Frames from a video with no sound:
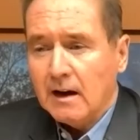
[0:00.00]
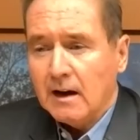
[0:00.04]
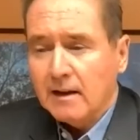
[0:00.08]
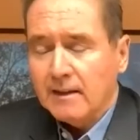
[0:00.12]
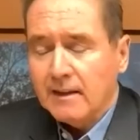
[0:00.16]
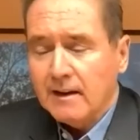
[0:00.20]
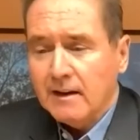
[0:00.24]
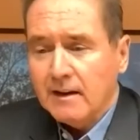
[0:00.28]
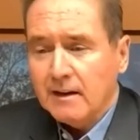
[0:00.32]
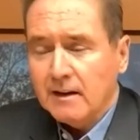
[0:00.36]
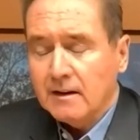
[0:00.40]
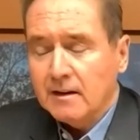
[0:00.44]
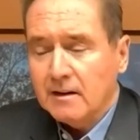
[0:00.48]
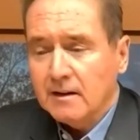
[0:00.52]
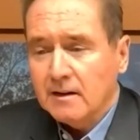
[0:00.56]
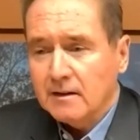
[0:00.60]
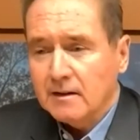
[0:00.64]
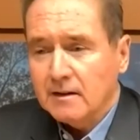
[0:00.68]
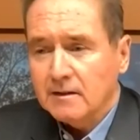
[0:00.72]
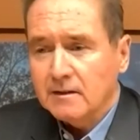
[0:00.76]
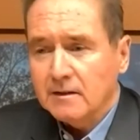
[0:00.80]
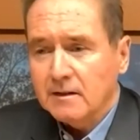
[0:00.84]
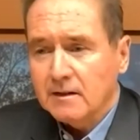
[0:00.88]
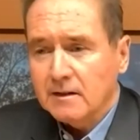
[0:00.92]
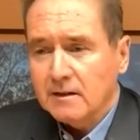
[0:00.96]
think,
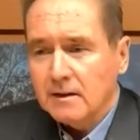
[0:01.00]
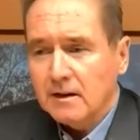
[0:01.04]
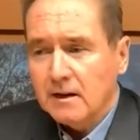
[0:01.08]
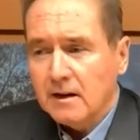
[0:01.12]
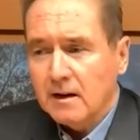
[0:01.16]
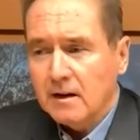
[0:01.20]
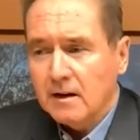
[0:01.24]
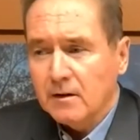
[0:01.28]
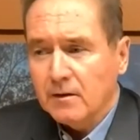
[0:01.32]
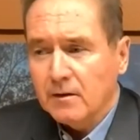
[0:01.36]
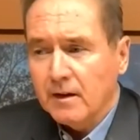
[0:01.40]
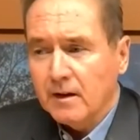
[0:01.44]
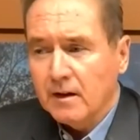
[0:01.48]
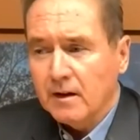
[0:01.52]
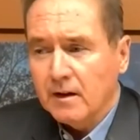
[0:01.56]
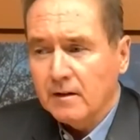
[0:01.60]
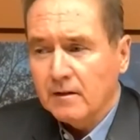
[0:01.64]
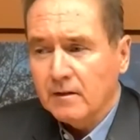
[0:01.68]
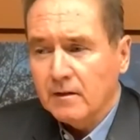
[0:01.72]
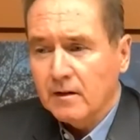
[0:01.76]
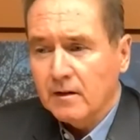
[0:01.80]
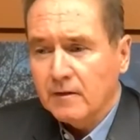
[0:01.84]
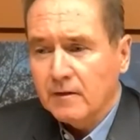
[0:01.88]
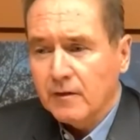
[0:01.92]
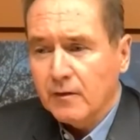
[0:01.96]
the
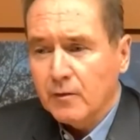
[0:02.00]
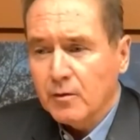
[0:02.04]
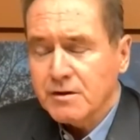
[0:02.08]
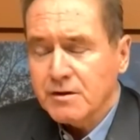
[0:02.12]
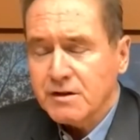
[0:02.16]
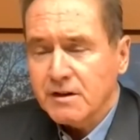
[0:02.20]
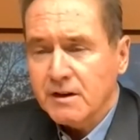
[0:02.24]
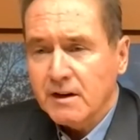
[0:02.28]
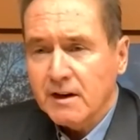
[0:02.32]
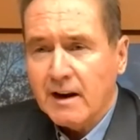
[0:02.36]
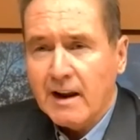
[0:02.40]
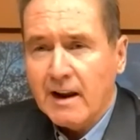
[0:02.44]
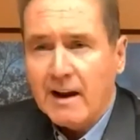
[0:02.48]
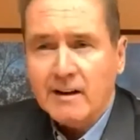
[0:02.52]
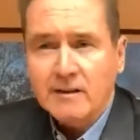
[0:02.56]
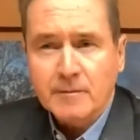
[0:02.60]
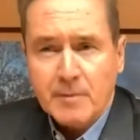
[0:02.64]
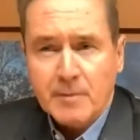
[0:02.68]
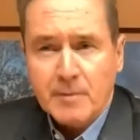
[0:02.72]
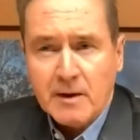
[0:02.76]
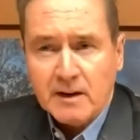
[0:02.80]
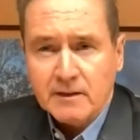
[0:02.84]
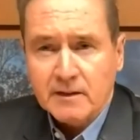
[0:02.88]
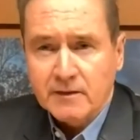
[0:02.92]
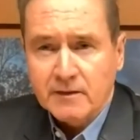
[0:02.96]
unfortunate
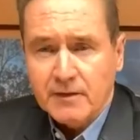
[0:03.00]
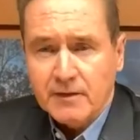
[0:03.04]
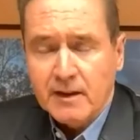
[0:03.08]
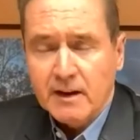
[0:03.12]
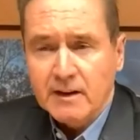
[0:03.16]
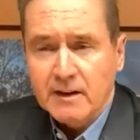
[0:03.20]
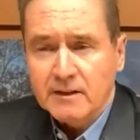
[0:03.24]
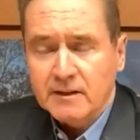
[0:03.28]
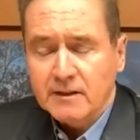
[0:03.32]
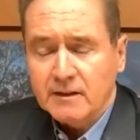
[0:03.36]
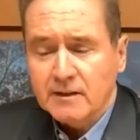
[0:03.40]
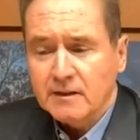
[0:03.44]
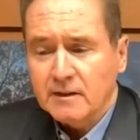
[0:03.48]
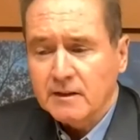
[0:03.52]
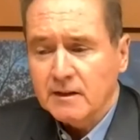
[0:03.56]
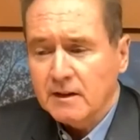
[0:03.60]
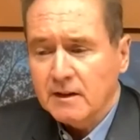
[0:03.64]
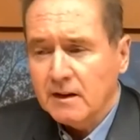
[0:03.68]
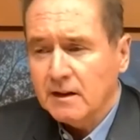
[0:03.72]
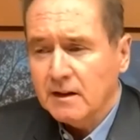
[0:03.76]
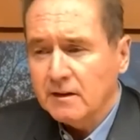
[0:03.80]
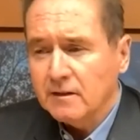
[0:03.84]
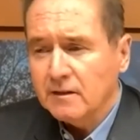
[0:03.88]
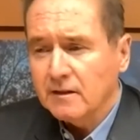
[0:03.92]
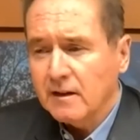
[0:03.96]
aspect of this
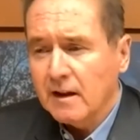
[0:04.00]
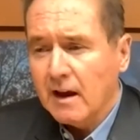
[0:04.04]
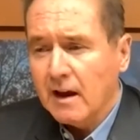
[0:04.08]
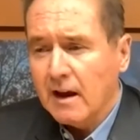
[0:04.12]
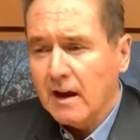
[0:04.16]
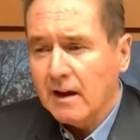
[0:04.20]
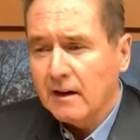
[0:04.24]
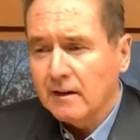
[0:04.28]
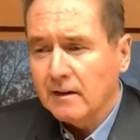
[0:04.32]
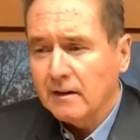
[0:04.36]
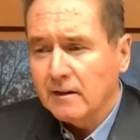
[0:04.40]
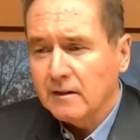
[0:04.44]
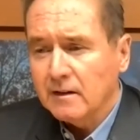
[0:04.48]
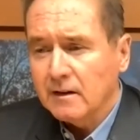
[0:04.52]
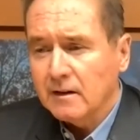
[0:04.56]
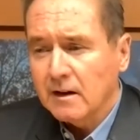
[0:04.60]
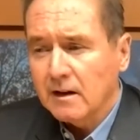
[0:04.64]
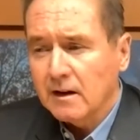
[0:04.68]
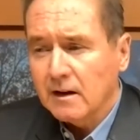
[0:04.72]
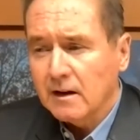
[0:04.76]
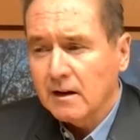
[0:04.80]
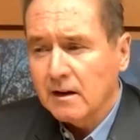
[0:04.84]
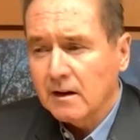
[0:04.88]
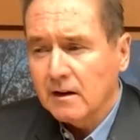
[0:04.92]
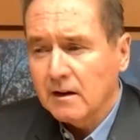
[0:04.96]
is that
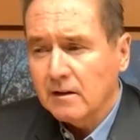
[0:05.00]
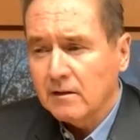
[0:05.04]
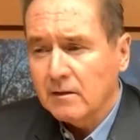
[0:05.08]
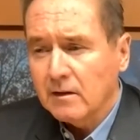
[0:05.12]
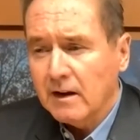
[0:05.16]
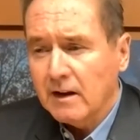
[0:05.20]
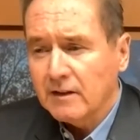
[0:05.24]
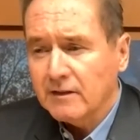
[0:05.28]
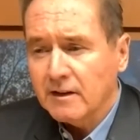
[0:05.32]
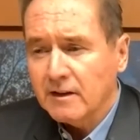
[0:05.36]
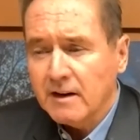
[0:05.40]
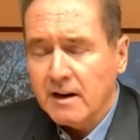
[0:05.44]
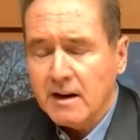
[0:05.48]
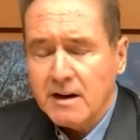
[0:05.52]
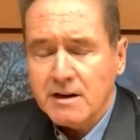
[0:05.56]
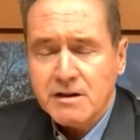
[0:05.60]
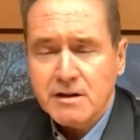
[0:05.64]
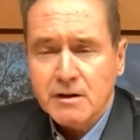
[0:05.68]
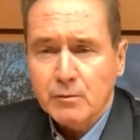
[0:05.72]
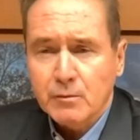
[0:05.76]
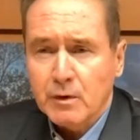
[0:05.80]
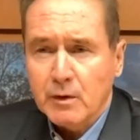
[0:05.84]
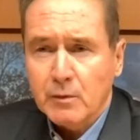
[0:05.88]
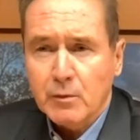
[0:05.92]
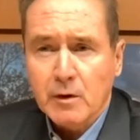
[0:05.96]
as a
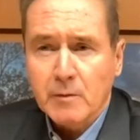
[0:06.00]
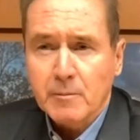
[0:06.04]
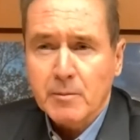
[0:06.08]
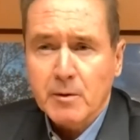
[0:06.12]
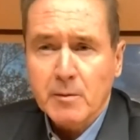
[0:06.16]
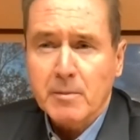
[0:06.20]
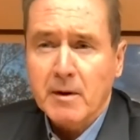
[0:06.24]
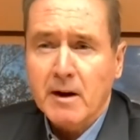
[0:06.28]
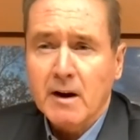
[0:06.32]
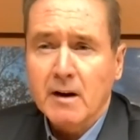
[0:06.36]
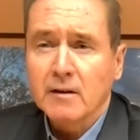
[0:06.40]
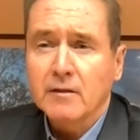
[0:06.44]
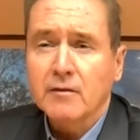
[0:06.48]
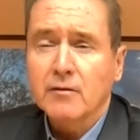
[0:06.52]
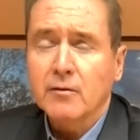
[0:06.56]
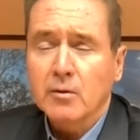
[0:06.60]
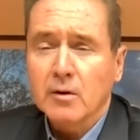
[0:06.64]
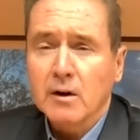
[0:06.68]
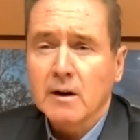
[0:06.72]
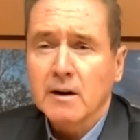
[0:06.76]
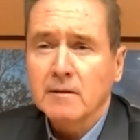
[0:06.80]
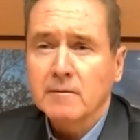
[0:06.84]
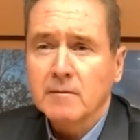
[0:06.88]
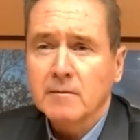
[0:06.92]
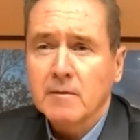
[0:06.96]
nation, we weren't prepared
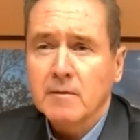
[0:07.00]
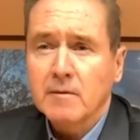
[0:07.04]
for it.